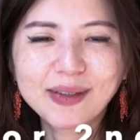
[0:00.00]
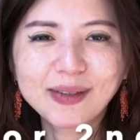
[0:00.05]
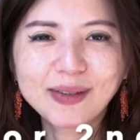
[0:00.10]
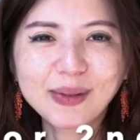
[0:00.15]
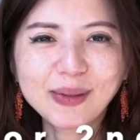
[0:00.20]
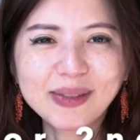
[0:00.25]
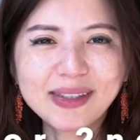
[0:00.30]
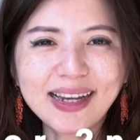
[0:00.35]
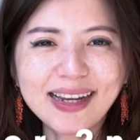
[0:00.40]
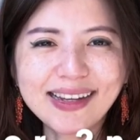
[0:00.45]

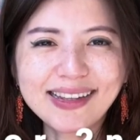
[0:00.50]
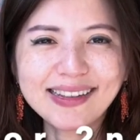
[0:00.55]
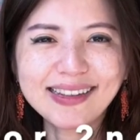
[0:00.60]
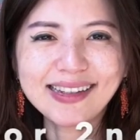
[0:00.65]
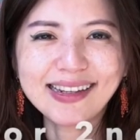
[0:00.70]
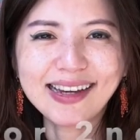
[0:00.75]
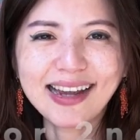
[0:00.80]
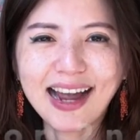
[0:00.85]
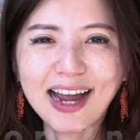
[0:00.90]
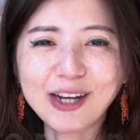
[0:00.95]
So
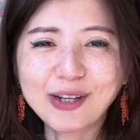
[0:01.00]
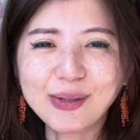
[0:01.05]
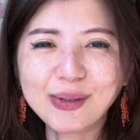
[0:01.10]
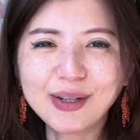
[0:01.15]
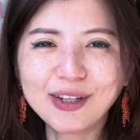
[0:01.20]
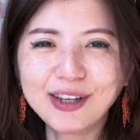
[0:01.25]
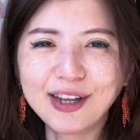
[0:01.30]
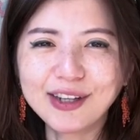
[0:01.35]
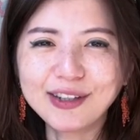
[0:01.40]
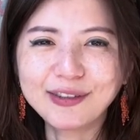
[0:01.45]
secondly, I
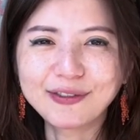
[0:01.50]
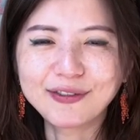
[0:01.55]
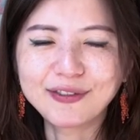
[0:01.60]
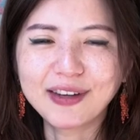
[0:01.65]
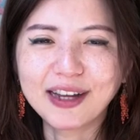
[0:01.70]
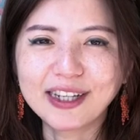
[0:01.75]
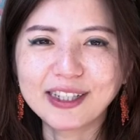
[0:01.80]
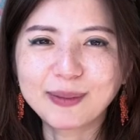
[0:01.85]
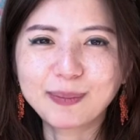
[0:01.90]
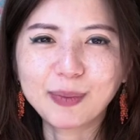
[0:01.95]
do a lot of
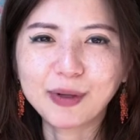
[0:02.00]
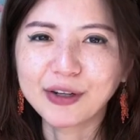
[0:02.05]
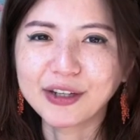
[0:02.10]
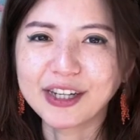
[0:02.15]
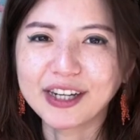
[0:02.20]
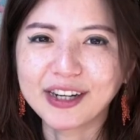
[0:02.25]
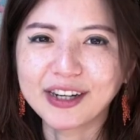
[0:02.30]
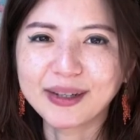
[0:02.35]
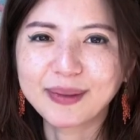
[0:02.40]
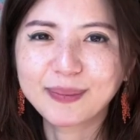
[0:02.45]
flights per
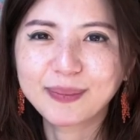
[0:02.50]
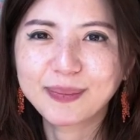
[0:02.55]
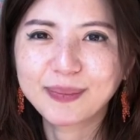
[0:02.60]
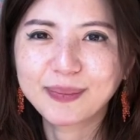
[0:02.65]
year.